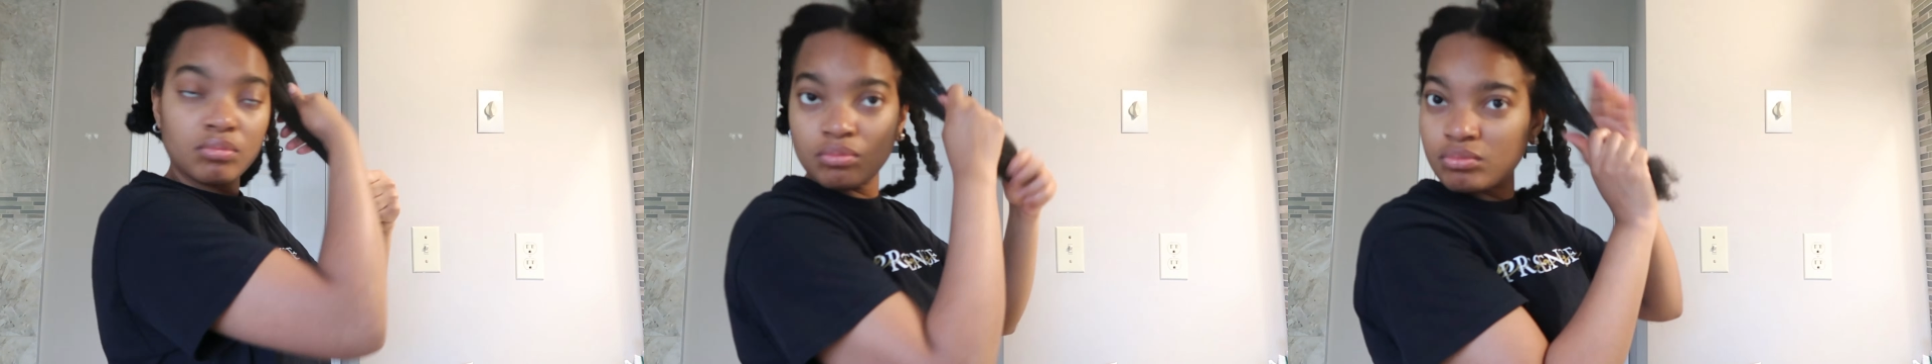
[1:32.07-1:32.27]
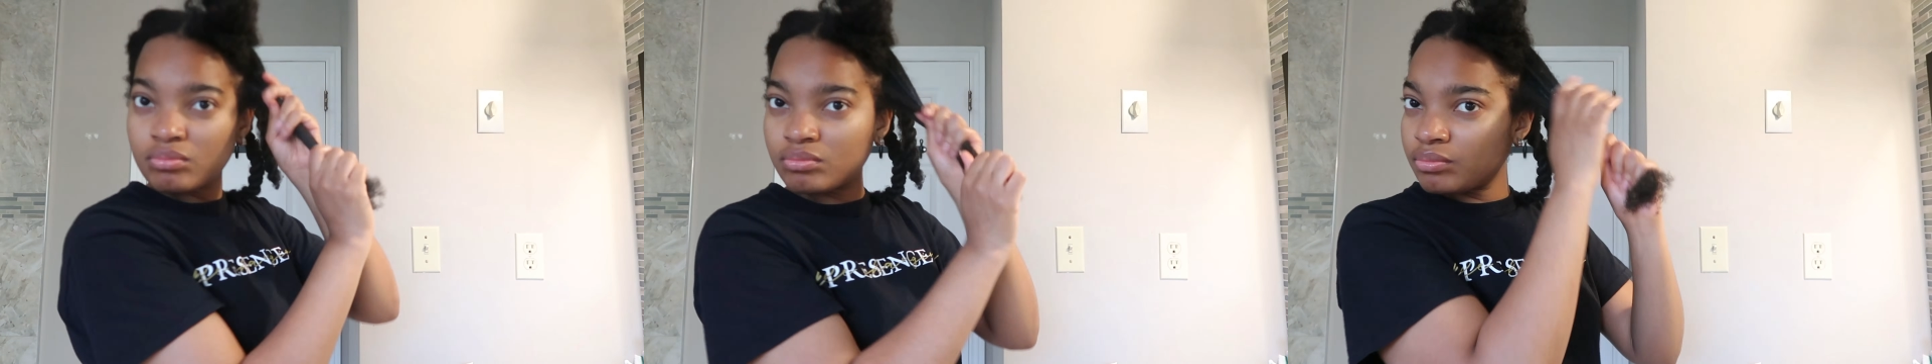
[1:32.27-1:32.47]

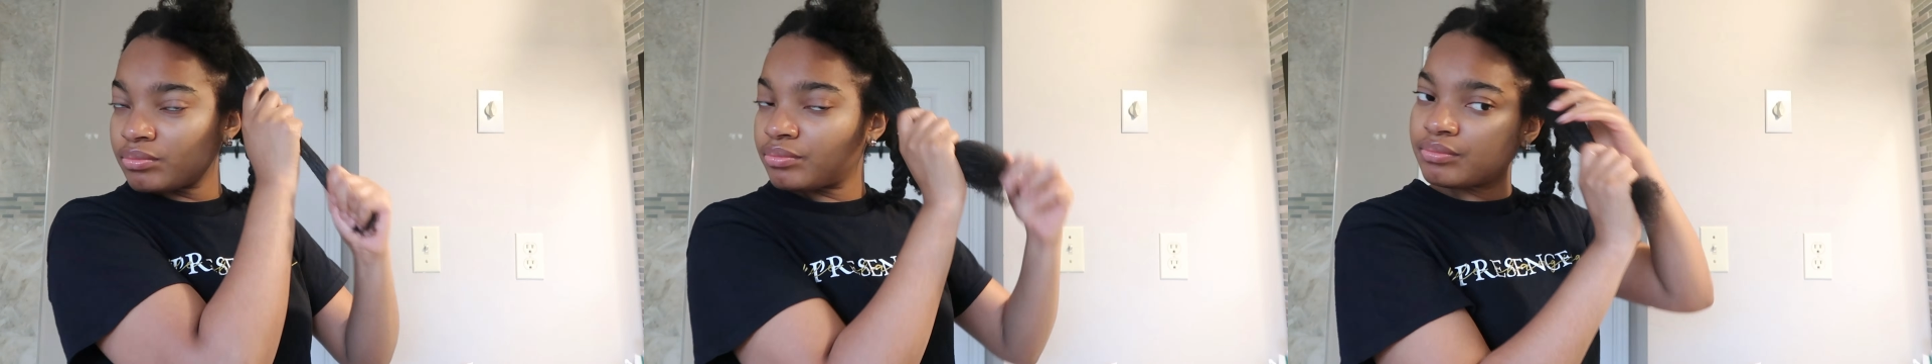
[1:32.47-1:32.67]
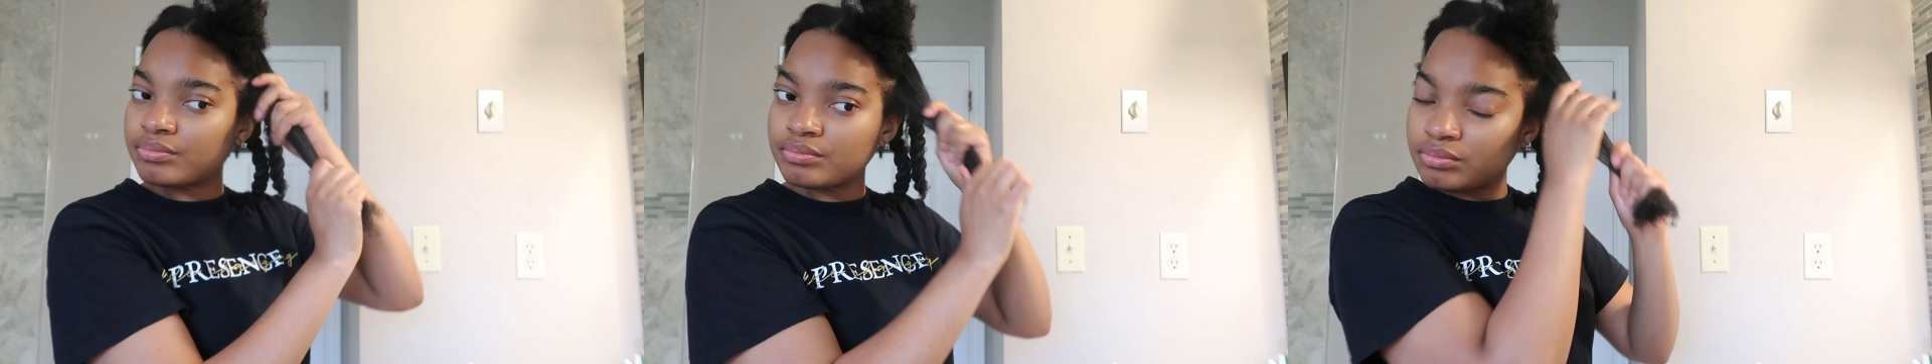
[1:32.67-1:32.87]
missed
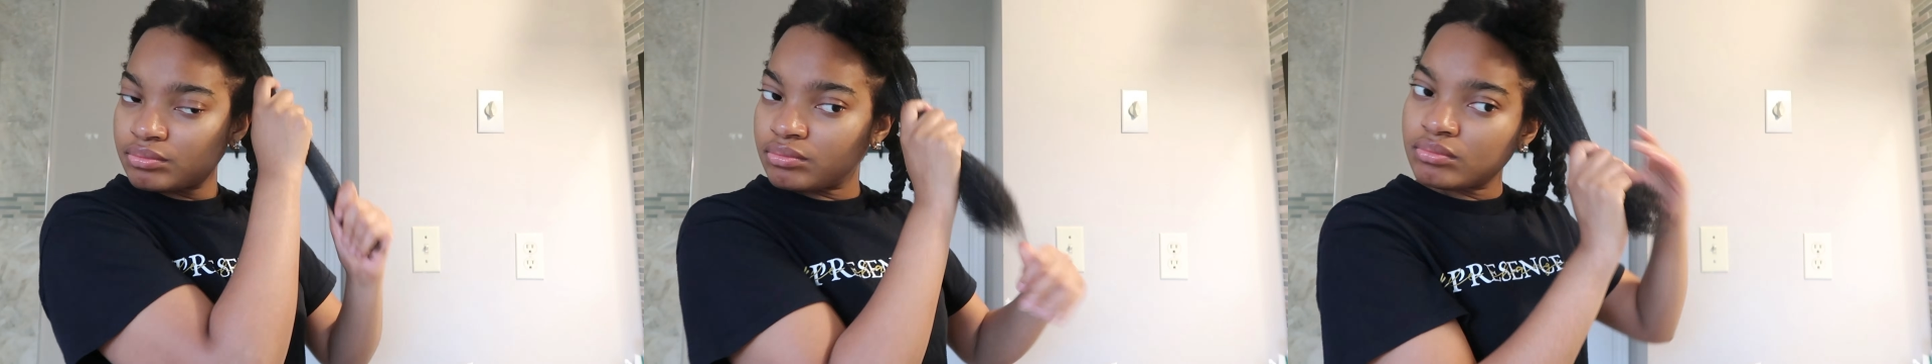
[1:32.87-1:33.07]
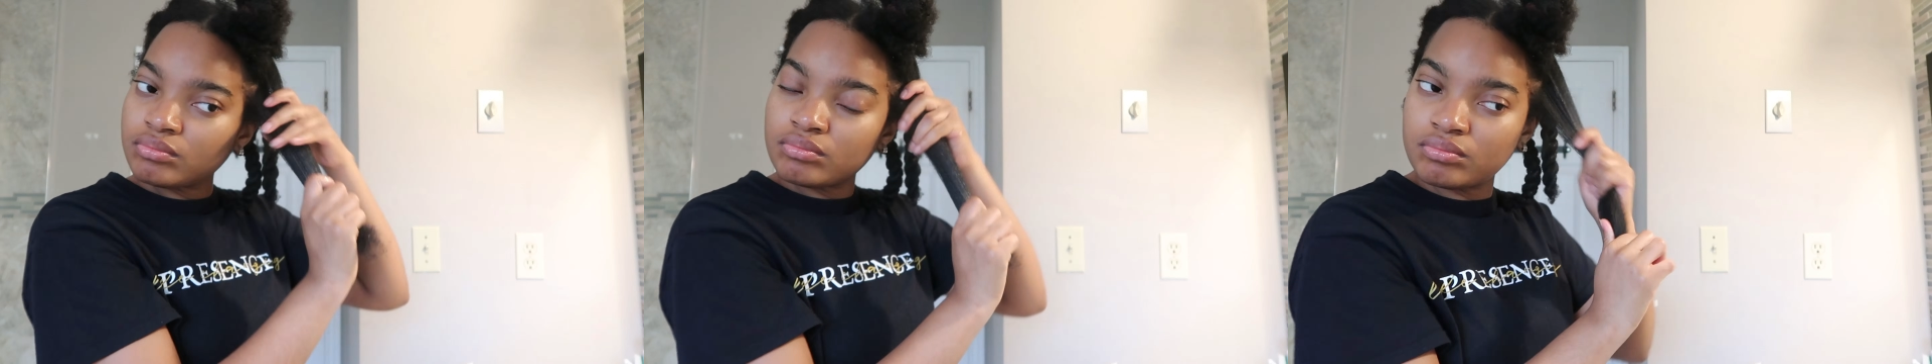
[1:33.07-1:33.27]
it a
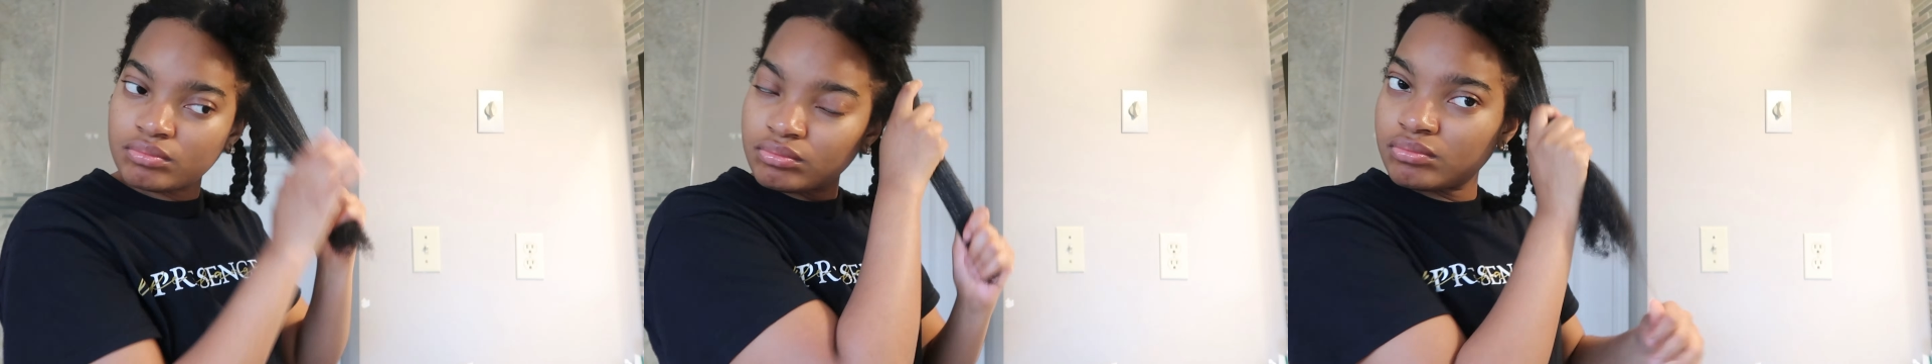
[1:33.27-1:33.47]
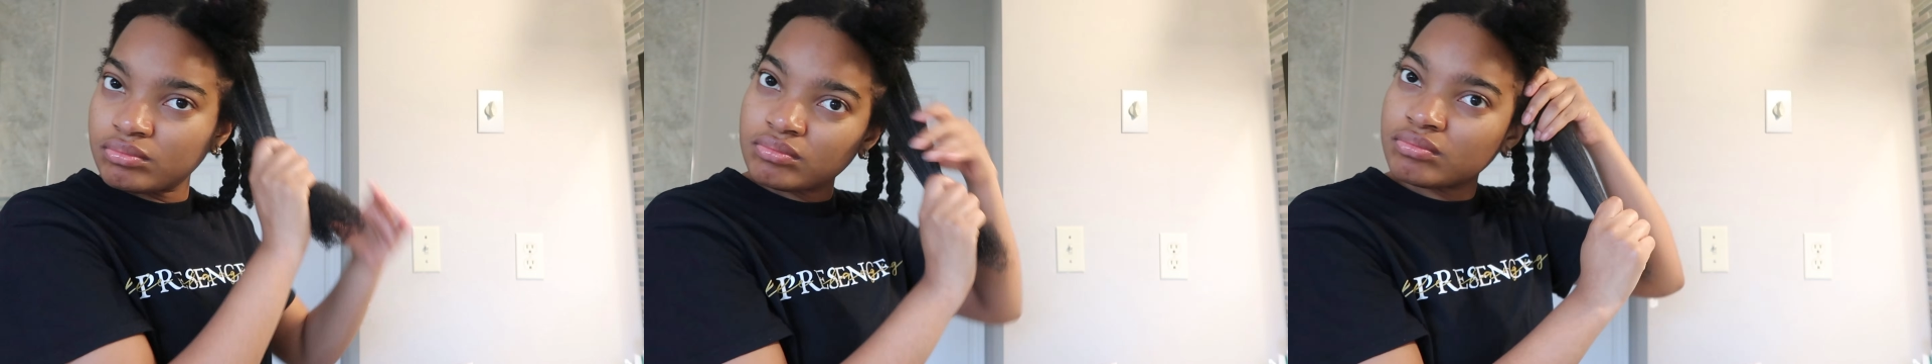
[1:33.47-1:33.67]
bit.
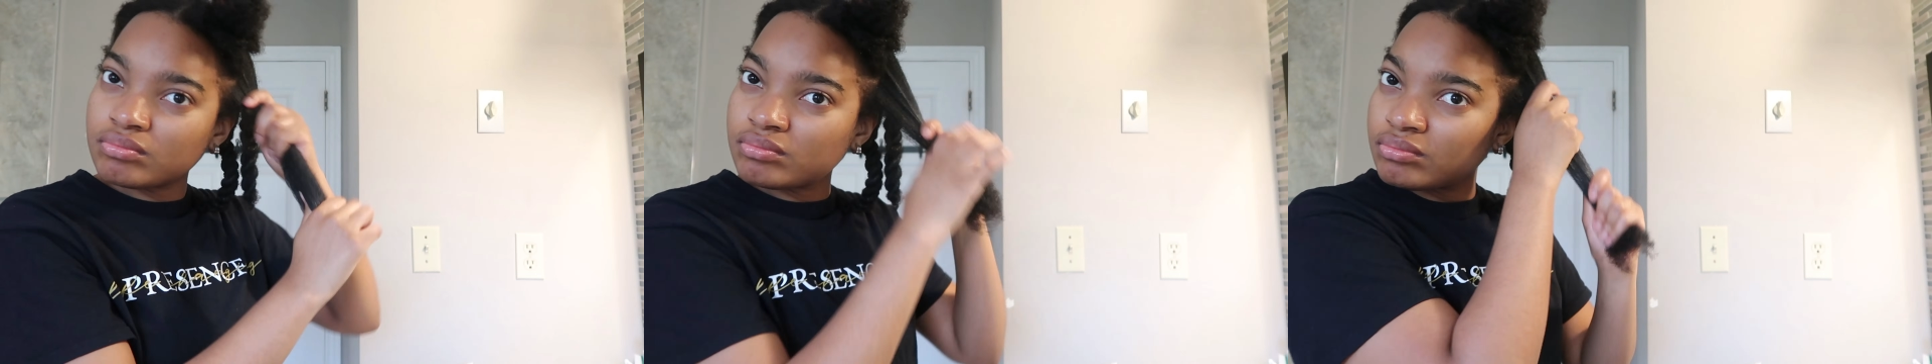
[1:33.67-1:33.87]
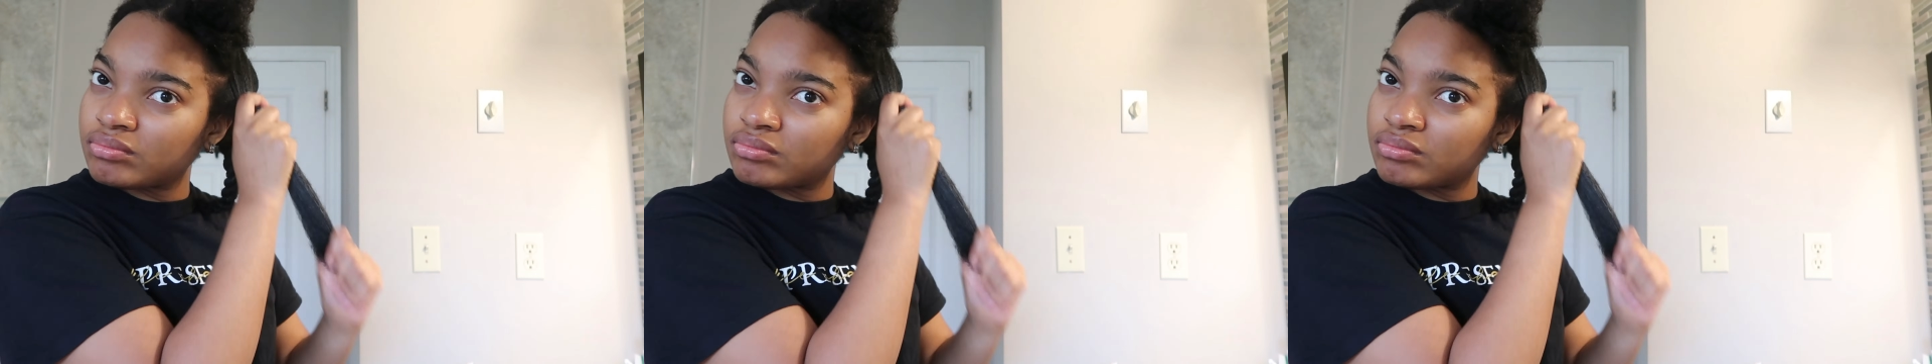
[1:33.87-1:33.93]
I should have